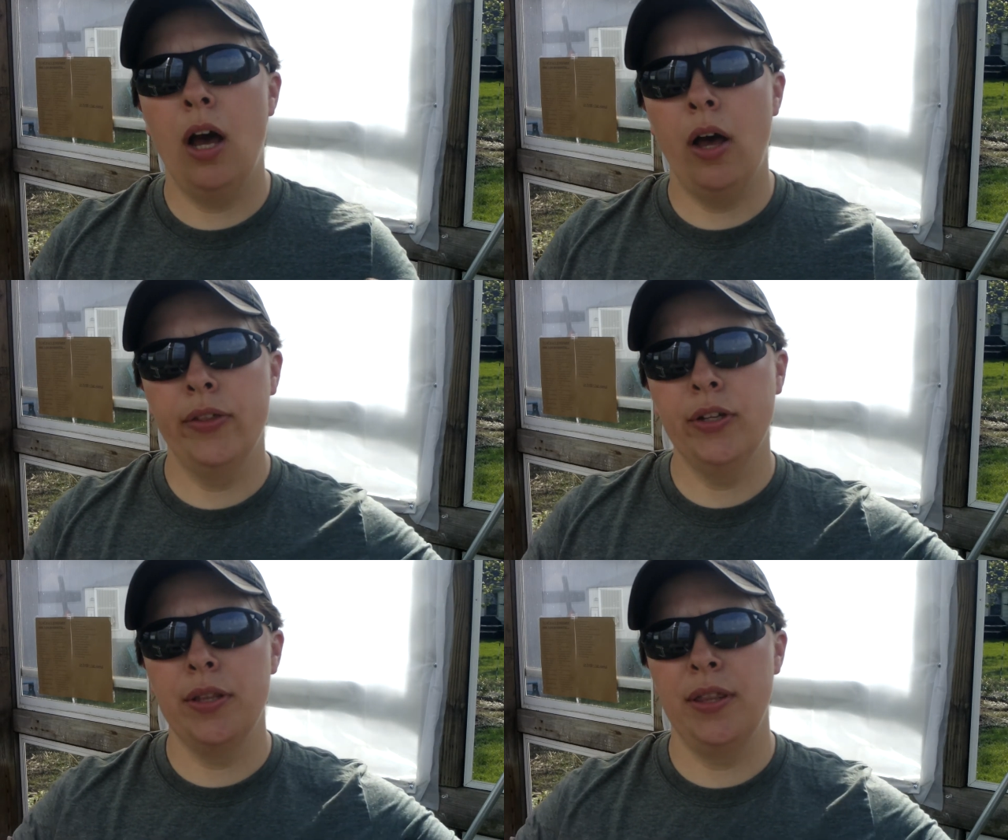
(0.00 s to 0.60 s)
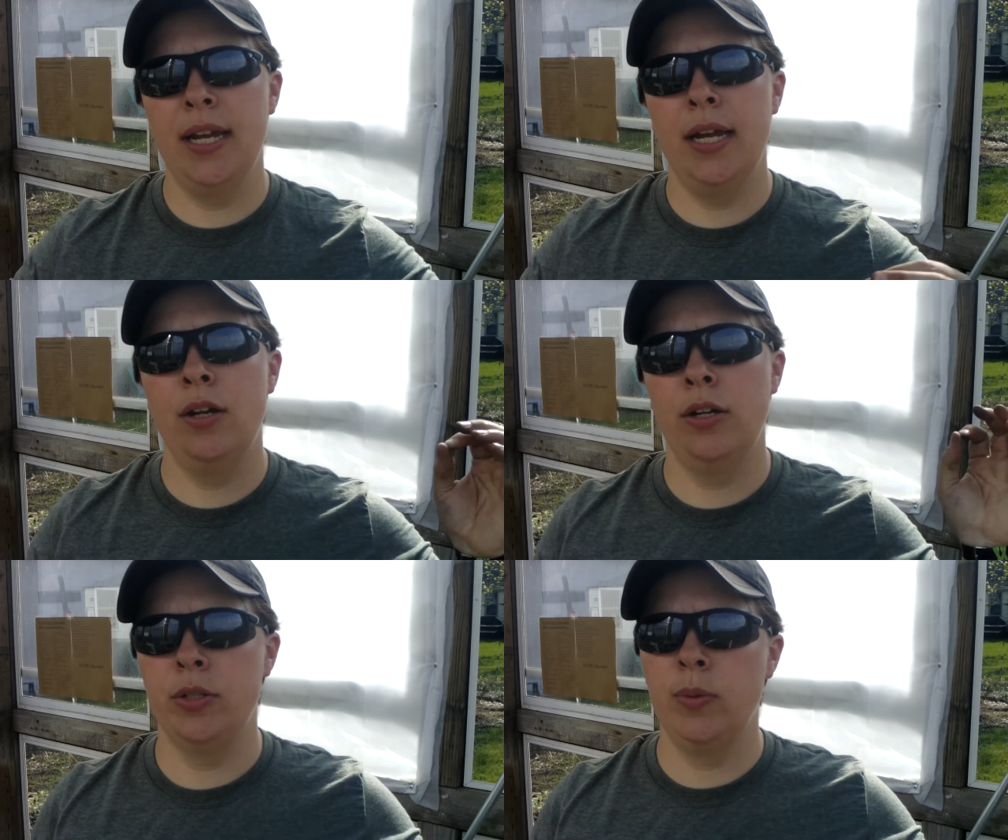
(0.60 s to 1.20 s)
other than
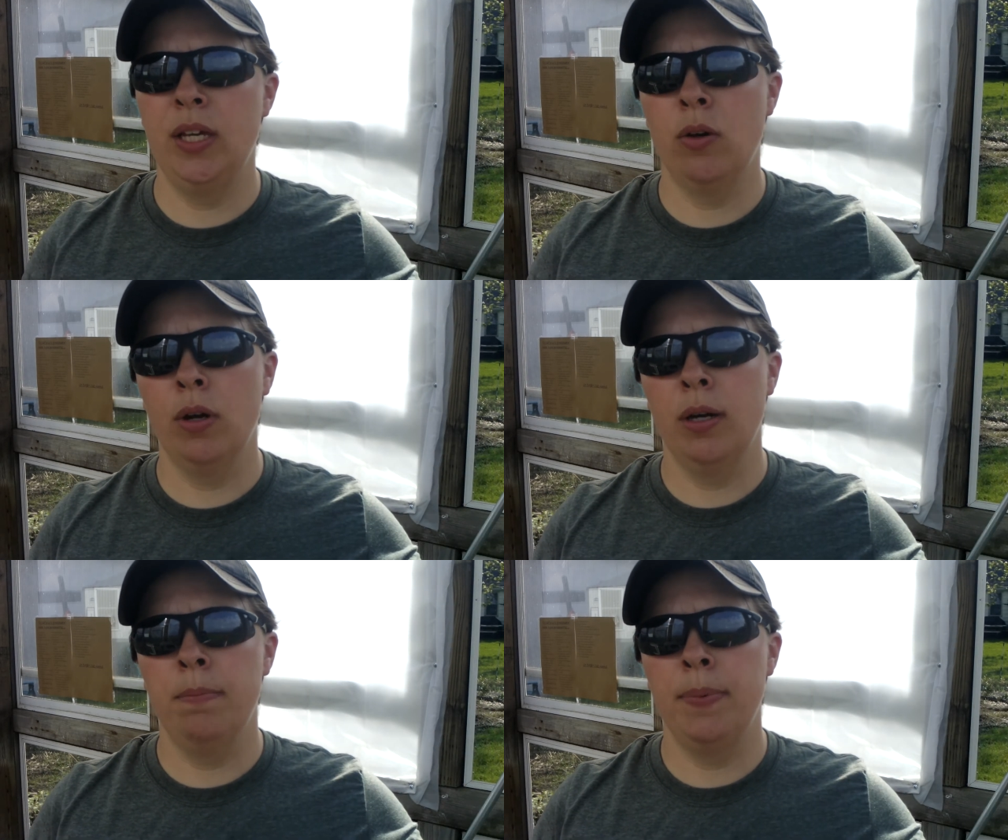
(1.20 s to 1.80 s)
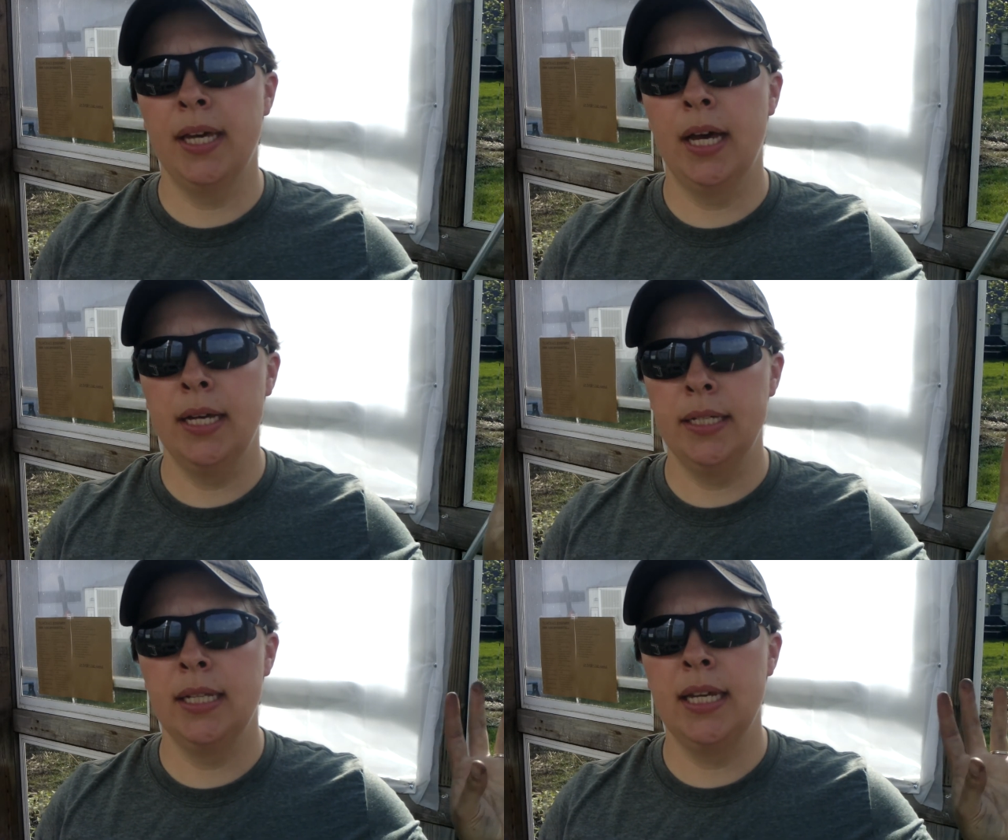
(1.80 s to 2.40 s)
our sweet corn,
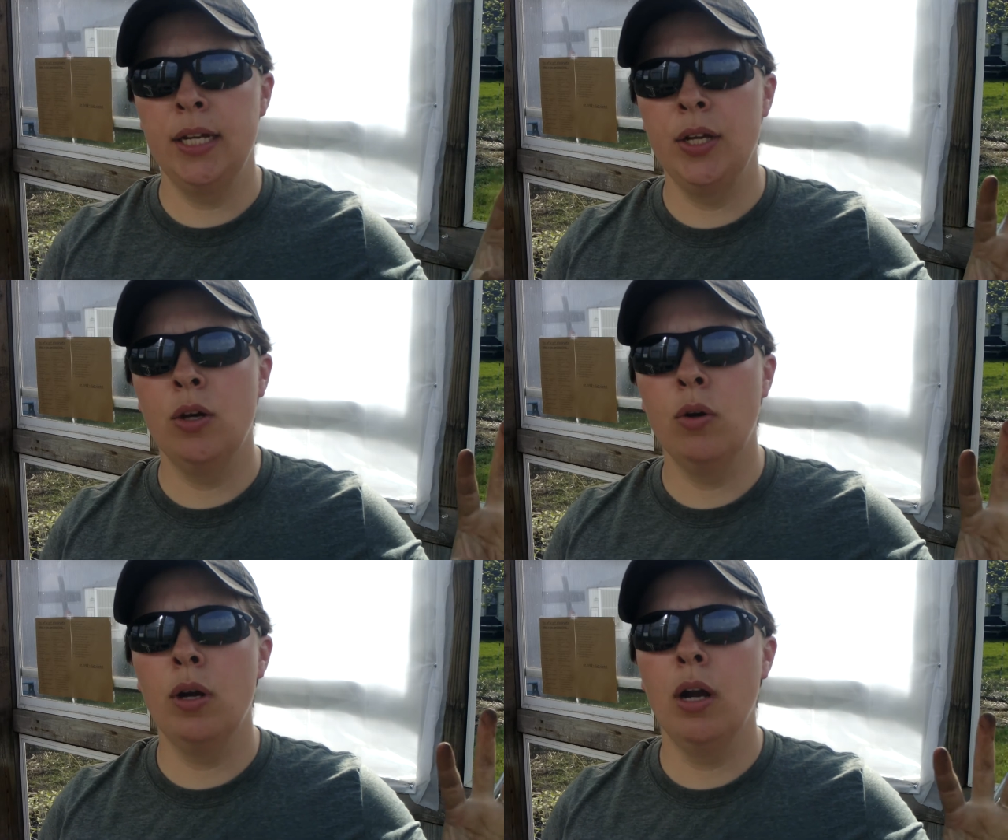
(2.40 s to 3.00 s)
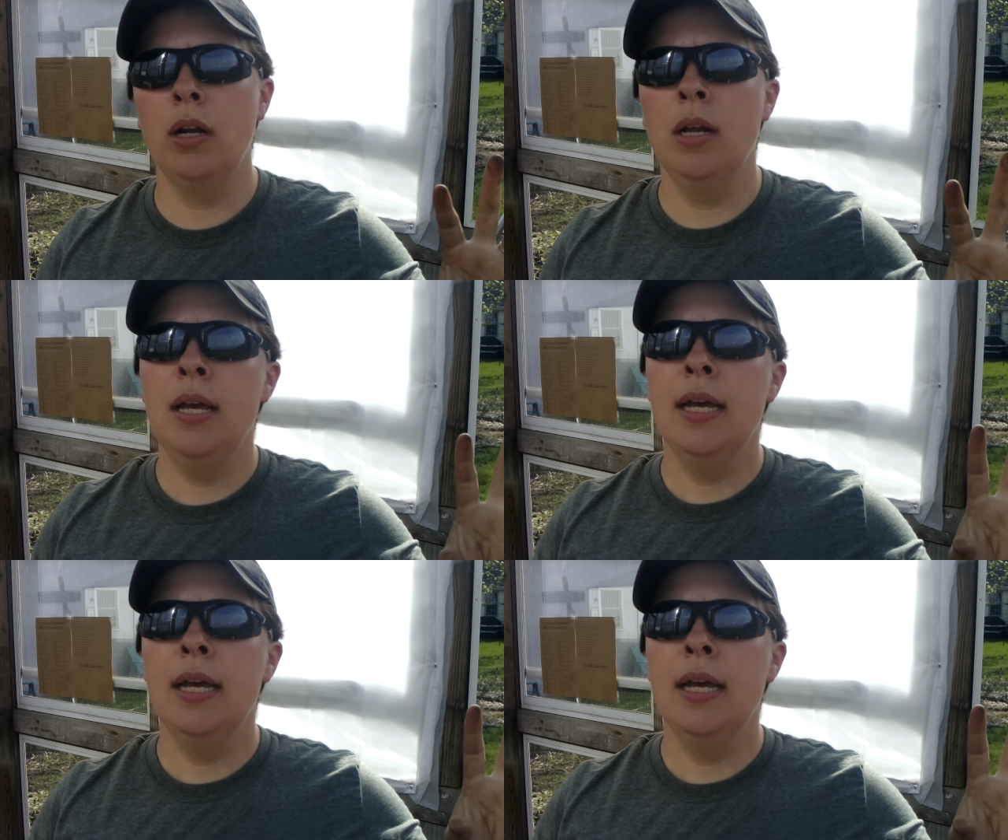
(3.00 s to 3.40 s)
because the Indian corn